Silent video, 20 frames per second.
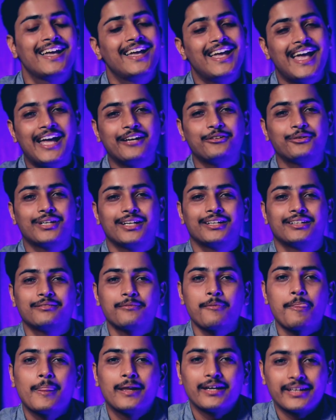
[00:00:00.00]
and you can
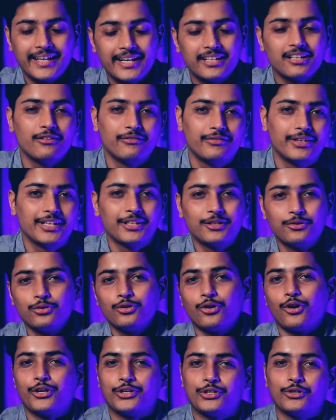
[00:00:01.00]
get a very good
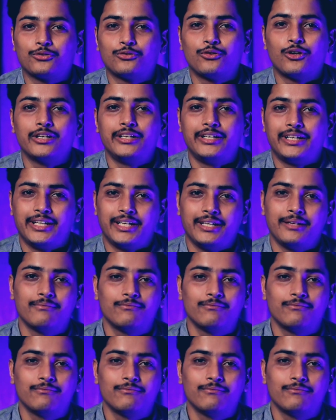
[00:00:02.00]
audio quality.